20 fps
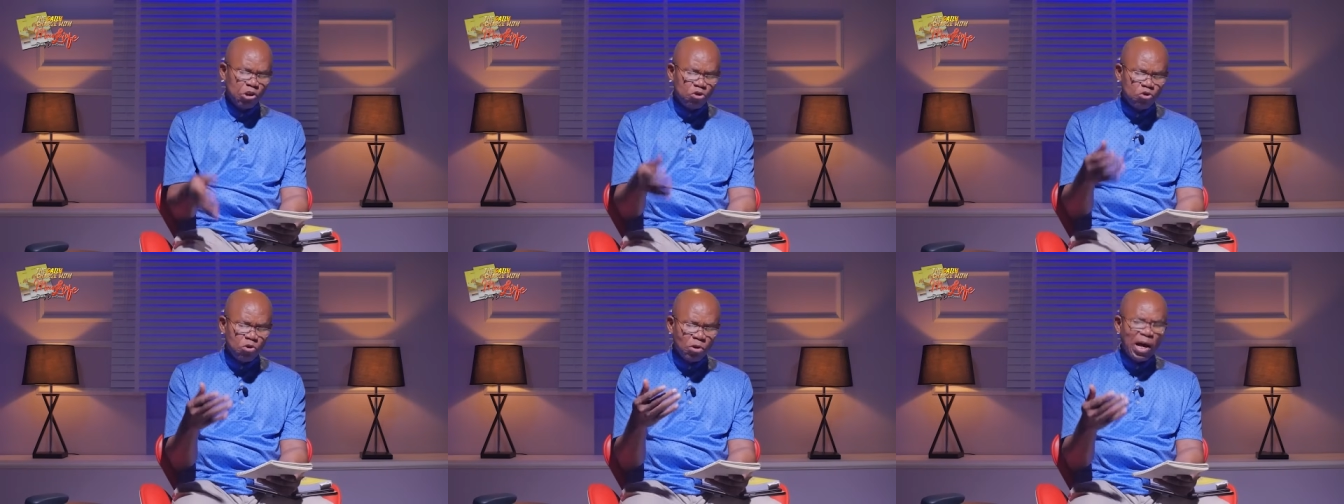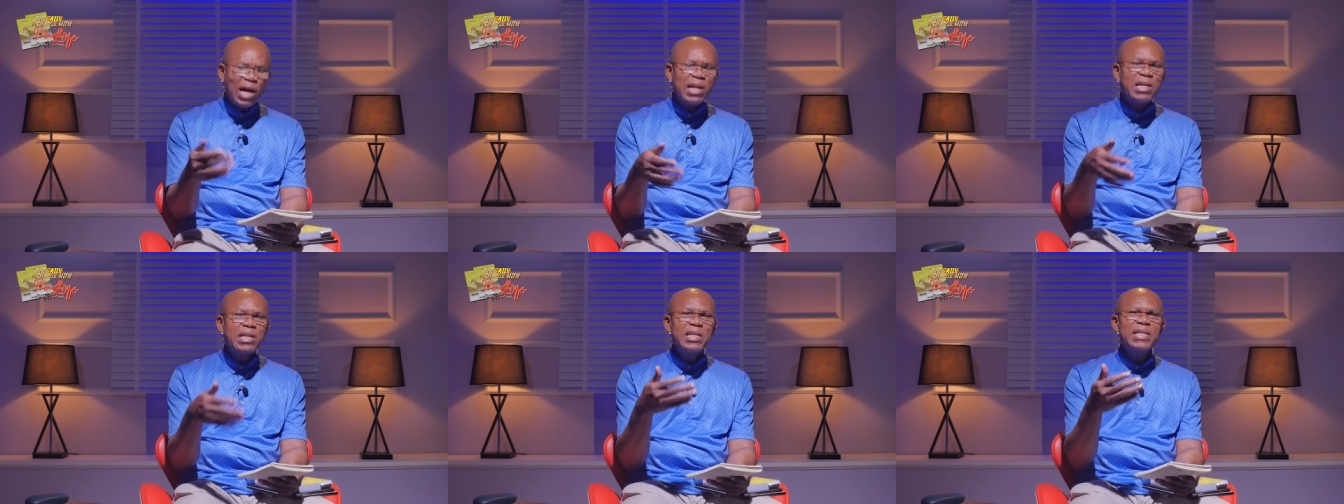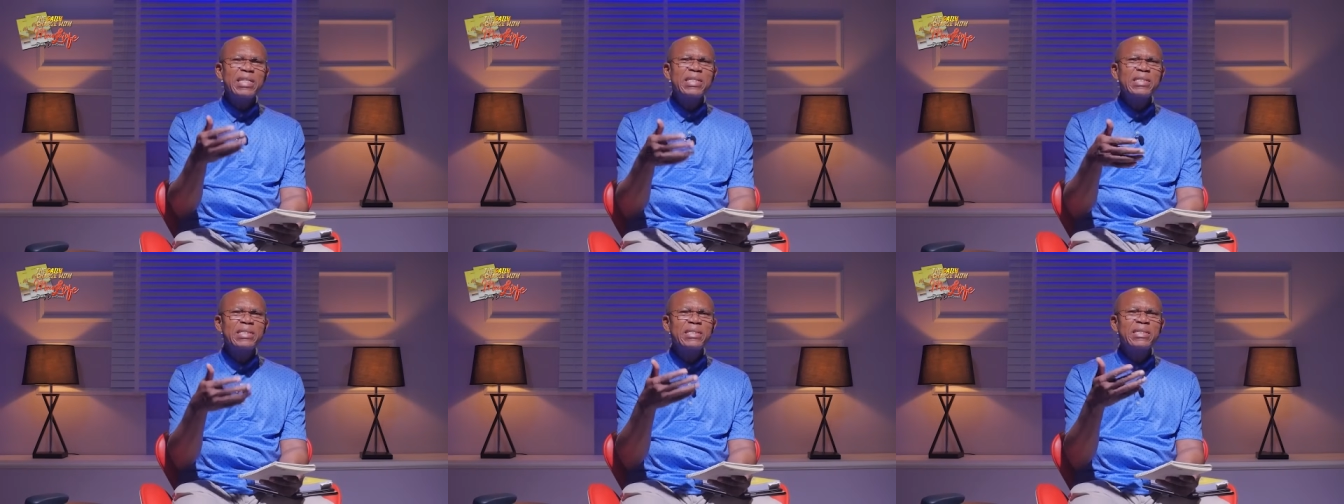you can
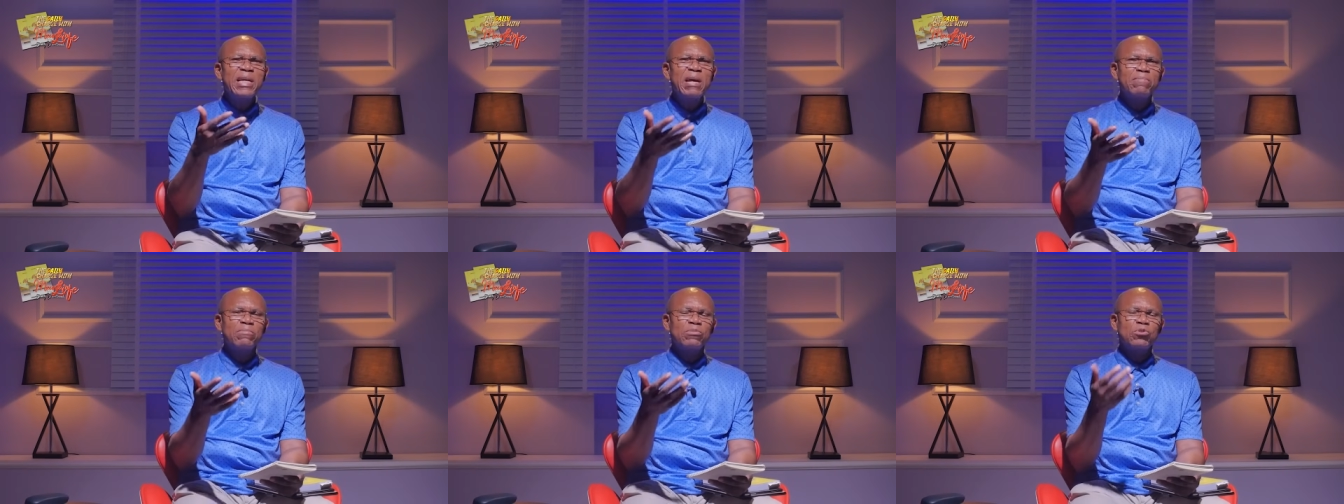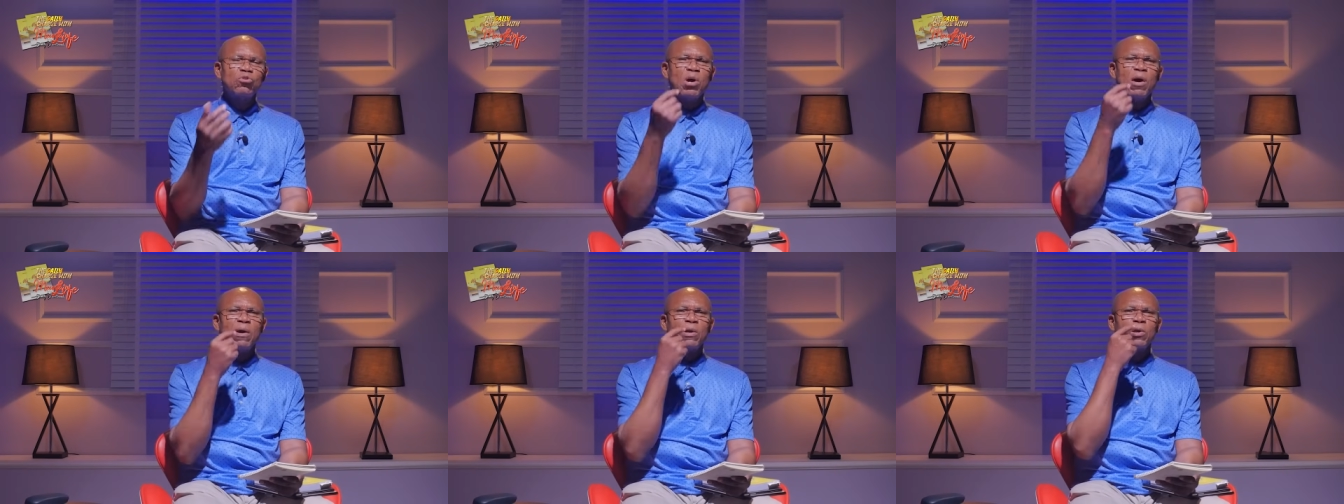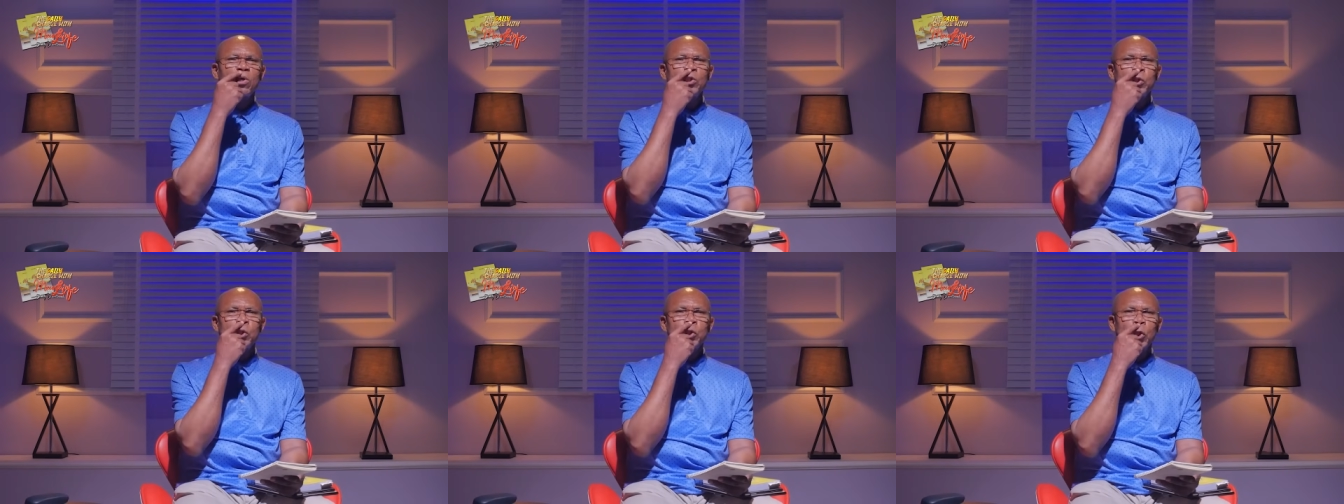lead them to our
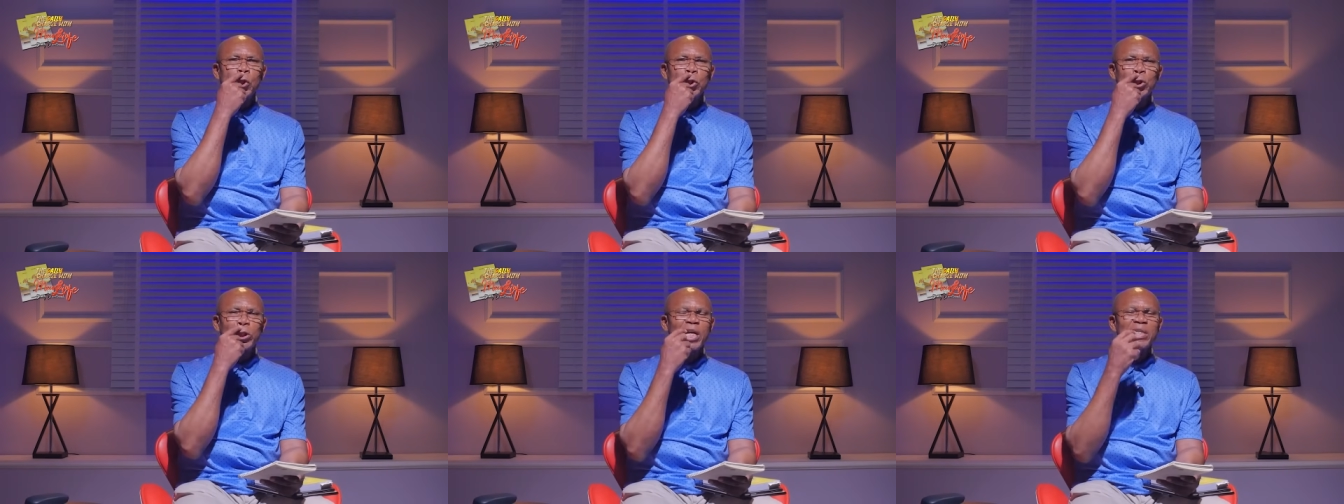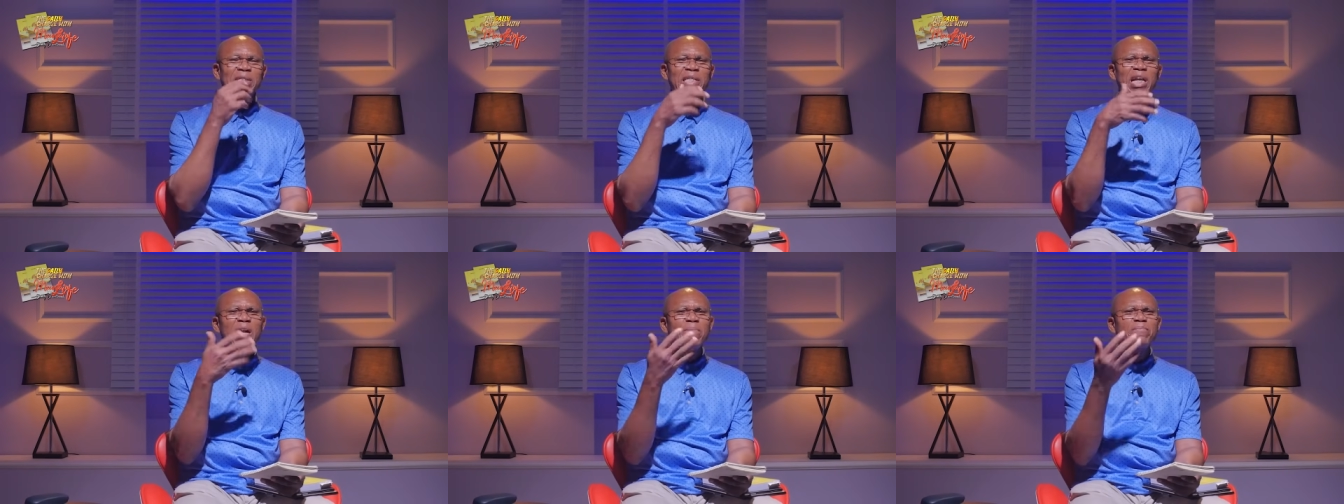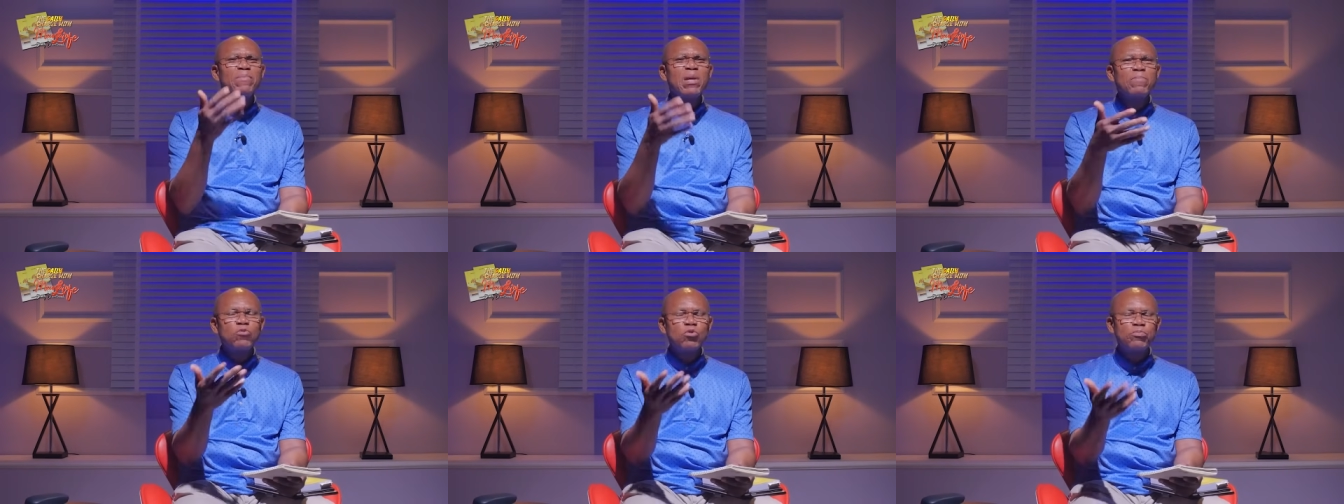Lord Jesus Christ.
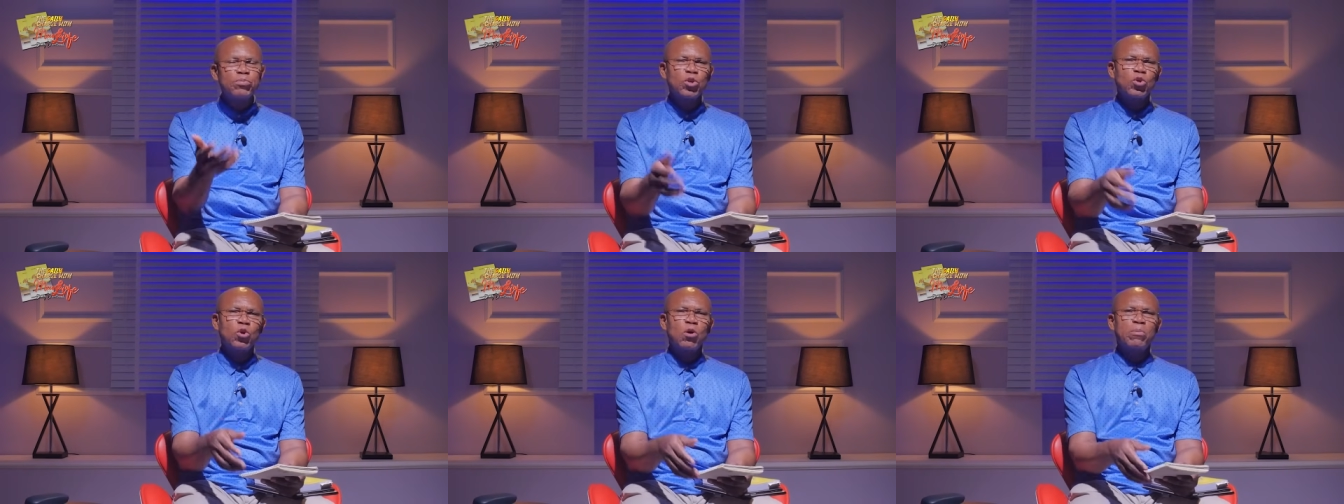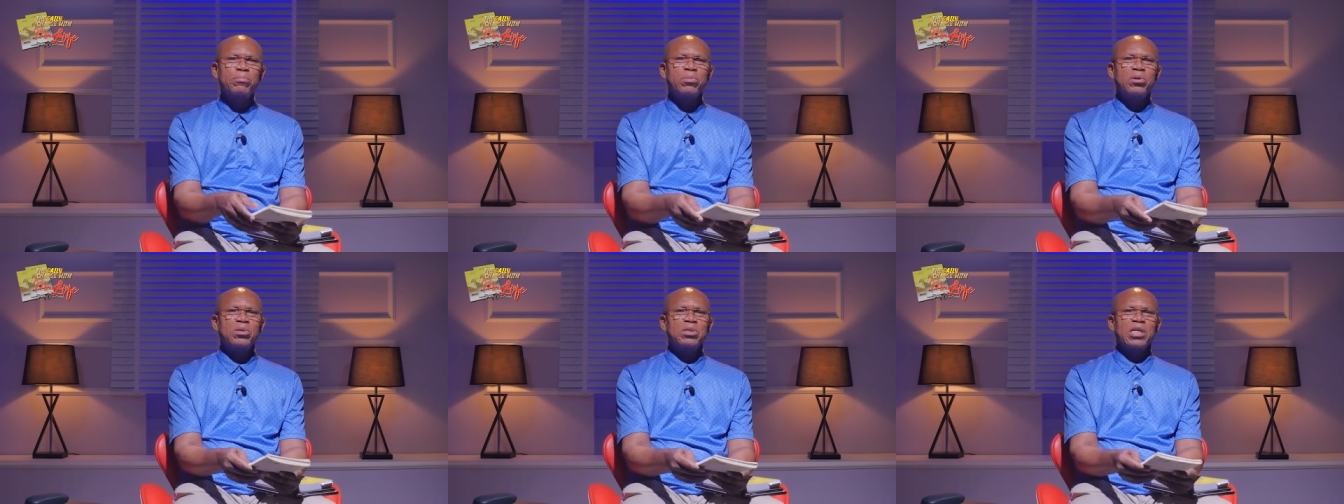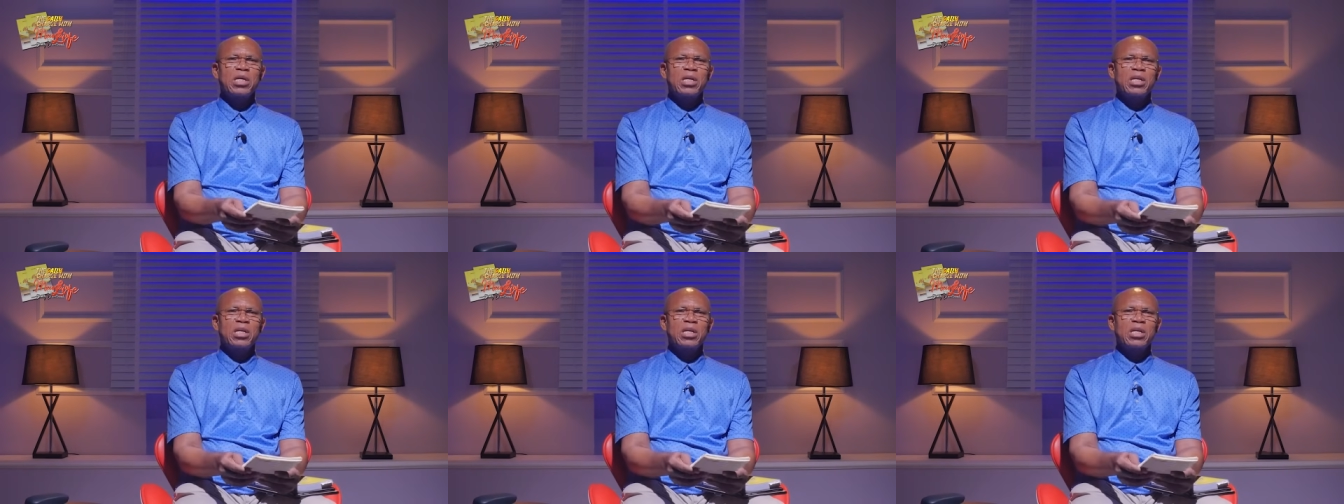Help them to become born